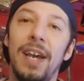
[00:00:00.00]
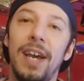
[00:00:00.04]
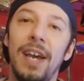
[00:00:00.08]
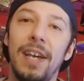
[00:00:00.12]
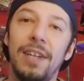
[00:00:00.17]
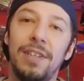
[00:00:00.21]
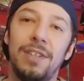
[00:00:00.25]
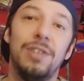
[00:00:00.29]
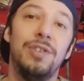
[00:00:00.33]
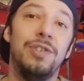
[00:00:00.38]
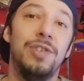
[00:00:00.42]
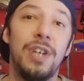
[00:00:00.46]

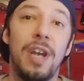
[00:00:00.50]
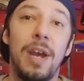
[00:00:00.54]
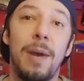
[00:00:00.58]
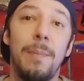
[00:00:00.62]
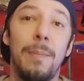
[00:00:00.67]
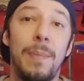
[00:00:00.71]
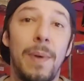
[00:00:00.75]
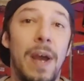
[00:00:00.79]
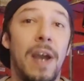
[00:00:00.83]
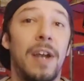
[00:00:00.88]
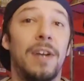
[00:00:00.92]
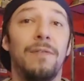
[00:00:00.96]
it's a
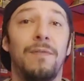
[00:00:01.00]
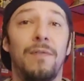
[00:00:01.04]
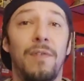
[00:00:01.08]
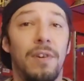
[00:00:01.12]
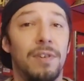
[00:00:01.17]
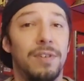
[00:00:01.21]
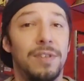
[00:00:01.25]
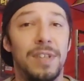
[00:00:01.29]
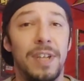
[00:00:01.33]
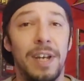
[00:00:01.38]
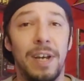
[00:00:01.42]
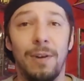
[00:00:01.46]
jam-packed
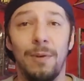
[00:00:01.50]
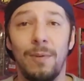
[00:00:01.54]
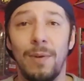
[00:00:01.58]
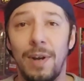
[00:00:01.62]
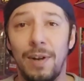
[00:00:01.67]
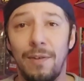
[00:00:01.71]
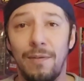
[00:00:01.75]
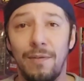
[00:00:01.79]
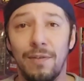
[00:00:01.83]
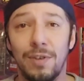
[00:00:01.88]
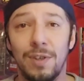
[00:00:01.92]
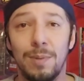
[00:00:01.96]
first day
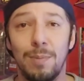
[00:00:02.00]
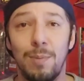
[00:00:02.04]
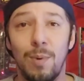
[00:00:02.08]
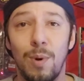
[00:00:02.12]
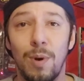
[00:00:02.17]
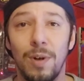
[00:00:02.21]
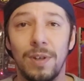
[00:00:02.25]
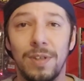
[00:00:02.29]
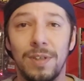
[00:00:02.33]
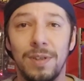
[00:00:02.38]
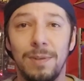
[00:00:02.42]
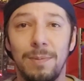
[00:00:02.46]
already for
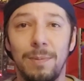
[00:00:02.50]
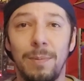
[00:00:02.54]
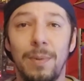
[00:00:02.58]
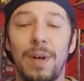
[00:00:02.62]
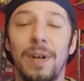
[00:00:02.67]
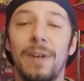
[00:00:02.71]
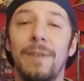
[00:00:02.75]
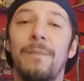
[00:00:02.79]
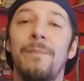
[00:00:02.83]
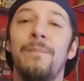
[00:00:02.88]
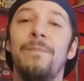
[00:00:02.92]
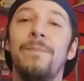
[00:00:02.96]
sports.
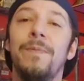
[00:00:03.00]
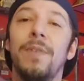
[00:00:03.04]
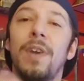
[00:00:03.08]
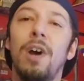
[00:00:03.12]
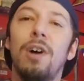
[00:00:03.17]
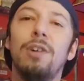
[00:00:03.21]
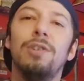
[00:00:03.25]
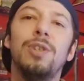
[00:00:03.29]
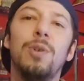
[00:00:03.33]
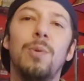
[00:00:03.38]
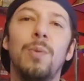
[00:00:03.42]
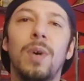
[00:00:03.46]
But I
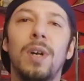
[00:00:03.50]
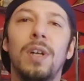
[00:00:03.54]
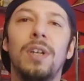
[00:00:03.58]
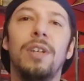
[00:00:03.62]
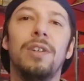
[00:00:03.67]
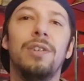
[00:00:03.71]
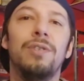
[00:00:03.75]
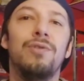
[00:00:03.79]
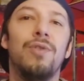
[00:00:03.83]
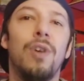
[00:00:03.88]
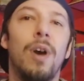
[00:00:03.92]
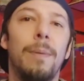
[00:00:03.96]
also wanted
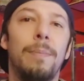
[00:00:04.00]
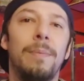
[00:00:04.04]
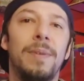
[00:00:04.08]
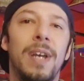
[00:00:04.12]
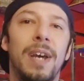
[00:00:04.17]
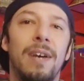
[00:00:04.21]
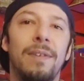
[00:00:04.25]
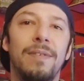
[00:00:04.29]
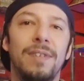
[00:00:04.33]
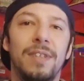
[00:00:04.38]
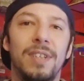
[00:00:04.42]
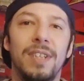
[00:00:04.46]
to drop
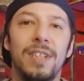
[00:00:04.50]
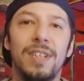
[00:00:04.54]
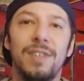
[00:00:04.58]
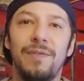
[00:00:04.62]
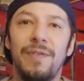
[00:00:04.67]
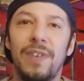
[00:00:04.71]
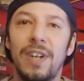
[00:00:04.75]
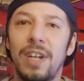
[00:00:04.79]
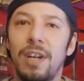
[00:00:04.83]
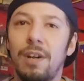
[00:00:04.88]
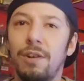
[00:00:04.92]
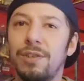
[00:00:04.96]
down this
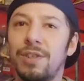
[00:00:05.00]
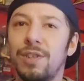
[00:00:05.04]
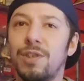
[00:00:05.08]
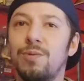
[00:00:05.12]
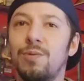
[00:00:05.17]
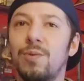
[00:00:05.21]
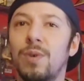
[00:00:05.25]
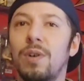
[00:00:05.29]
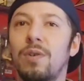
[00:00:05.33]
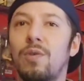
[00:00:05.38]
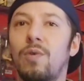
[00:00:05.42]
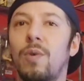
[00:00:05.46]
video just
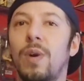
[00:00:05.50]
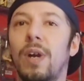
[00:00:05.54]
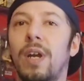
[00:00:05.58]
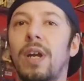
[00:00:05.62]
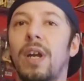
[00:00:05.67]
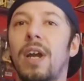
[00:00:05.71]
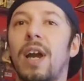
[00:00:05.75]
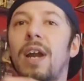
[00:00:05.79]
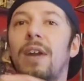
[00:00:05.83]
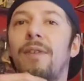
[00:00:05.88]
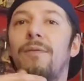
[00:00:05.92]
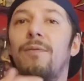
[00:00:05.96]
real quick,
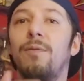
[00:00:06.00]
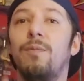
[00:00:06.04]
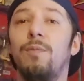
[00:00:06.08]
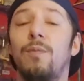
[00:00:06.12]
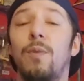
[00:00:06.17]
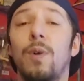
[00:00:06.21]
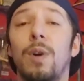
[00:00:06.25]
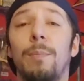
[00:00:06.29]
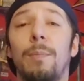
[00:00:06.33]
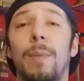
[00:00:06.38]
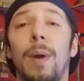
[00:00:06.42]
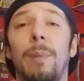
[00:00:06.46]
kind of
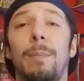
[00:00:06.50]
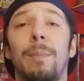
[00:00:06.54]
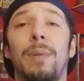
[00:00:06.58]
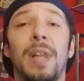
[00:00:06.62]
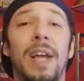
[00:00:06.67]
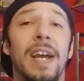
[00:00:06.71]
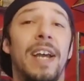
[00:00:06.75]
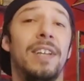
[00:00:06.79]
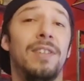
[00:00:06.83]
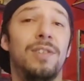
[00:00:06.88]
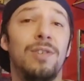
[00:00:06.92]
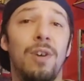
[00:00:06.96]
what my
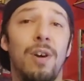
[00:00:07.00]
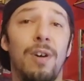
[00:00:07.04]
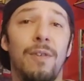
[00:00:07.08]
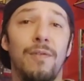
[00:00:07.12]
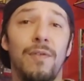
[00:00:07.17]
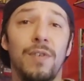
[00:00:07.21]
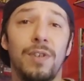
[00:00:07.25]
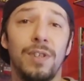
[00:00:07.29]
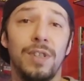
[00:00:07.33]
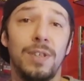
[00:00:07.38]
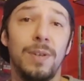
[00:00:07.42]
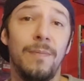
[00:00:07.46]
plans are
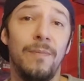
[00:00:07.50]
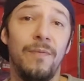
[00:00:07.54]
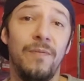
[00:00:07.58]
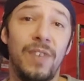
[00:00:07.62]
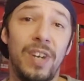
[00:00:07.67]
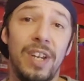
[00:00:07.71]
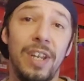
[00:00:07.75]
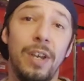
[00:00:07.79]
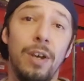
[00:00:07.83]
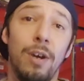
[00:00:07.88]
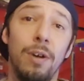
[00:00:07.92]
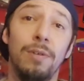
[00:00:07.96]
for some
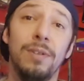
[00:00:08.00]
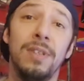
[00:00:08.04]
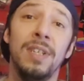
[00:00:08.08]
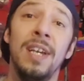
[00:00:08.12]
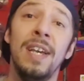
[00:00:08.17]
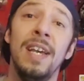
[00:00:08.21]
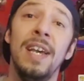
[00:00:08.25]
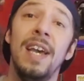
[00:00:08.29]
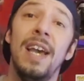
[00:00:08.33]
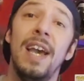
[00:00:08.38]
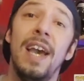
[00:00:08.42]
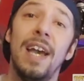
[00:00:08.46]
videos
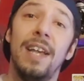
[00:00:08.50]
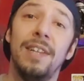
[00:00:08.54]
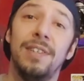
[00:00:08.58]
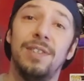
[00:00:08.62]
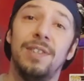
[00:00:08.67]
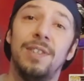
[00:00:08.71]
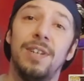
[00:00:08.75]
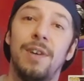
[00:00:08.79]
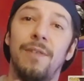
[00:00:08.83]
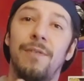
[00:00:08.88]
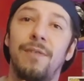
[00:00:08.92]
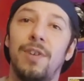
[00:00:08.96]
and
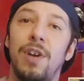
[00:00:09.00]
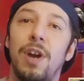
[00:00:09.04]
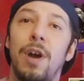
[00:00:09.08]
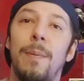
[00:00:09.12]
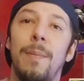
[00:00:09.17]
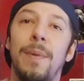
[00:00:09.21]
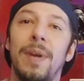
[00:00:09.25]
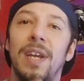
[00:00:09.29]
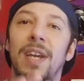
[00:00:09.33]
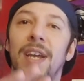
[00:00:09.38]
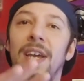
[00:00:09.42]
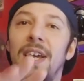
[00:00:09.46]
stuff
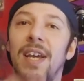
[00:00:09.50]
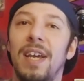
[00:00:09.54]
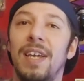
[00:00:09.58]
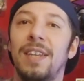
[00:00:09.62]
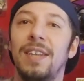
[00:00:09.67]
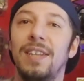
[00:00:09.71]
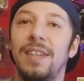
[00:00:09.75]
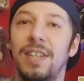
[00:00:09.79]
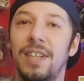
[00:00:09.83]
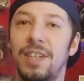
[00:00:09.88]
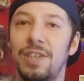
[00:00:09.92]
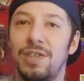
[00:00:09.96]
coming
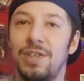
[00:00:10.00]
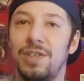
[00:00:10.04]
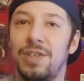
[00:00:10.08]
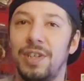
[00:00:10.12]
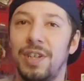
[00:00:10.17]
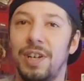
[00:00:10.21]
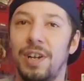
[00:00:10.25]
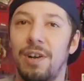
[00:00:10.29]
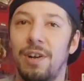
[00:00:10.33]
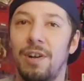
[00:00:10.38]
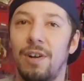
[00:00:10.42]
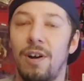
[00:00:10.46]
this
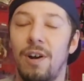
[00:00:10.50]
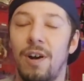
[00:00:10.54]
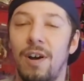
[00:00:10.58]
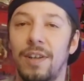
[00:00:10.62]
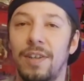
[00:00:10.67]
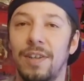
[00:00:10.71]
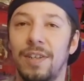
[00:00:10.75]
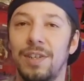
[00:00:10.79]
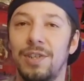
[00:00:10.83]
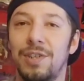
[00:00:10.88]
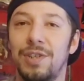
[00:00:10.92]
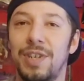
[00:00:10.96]
year
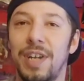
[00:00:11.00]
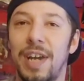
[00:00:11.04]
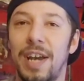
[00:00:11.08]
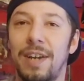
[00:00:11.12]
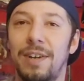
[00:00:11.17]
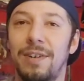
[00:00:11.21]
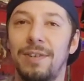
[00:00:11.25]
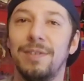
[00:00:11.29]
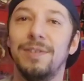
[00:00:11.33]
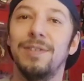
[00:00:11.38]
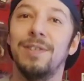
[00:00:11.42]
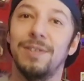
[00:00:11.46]
on the
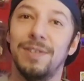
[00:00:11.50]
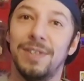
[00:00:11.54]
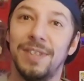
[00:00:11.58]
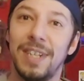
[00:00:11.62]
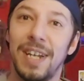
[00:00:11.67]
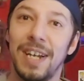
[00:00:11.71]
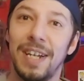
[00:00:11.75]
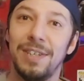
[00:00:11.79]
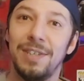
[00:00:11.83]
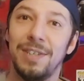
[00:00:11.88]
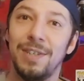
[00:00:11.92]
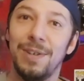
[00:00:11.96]
channel. So
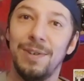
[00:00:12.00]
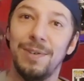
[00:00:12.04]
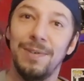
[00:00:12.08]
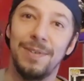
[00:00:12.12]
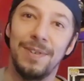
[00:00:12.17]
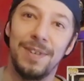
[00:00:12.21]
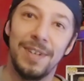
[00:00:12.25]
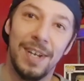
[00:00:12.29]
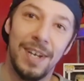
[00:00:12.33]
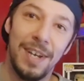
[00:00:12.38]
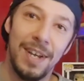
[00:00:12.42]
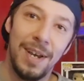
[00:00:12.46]
stay
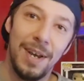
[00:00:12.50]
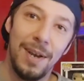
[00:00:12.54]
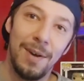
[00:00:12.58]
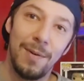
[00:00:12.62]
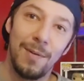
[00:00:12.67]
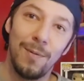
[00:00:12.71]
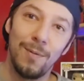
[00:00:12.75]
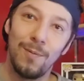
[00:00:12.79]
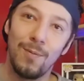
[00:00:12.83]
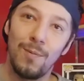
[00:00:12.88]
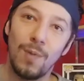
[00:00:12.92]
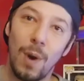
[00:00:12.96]
tuned.
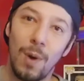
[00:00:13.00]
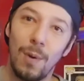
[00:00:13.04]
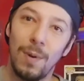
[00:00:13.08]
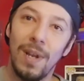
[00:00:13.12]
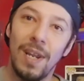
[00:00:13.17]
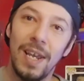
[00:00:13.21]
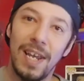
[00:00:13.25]
Roll